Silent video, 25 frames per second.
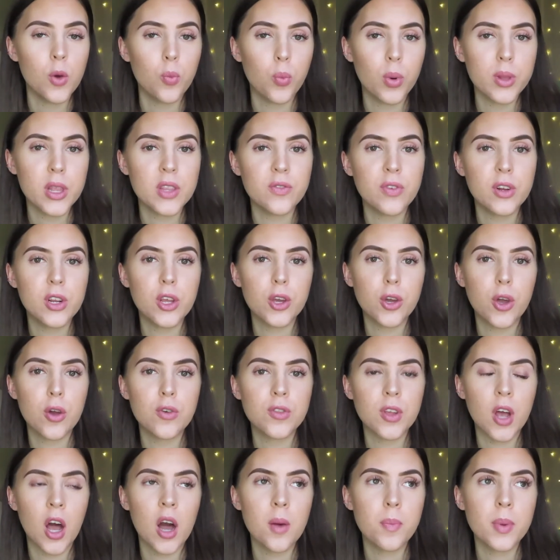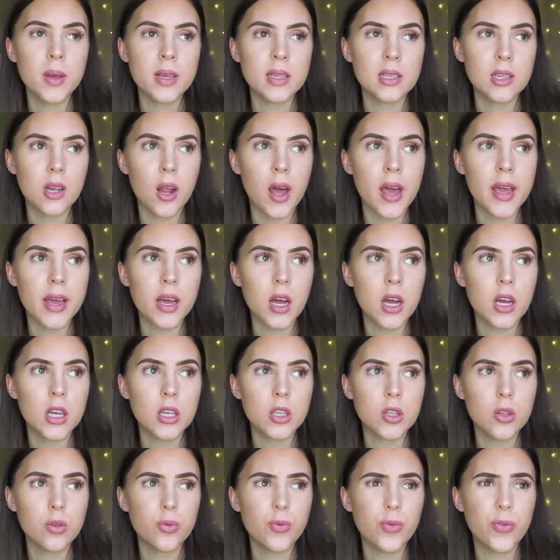When this video goes up, it's like
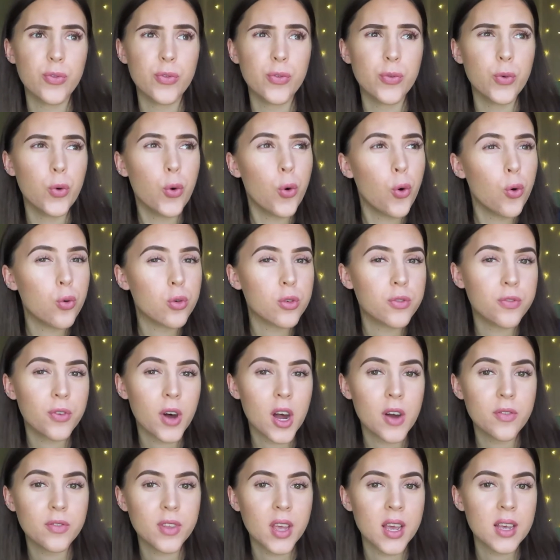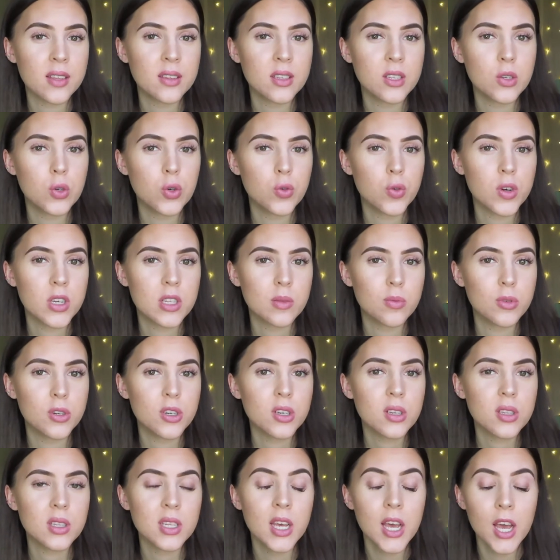4 or 5 days until
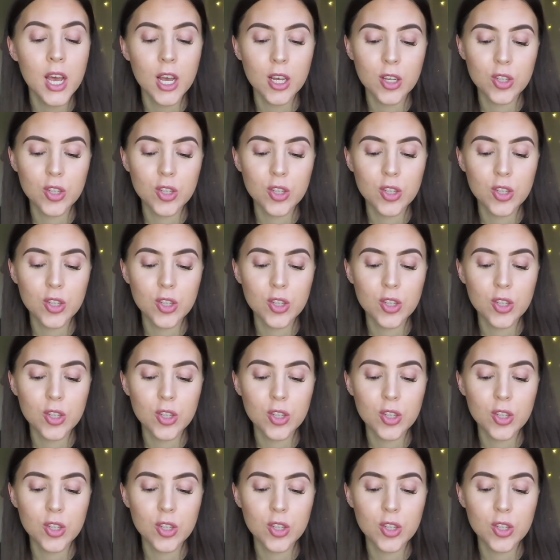Christmas.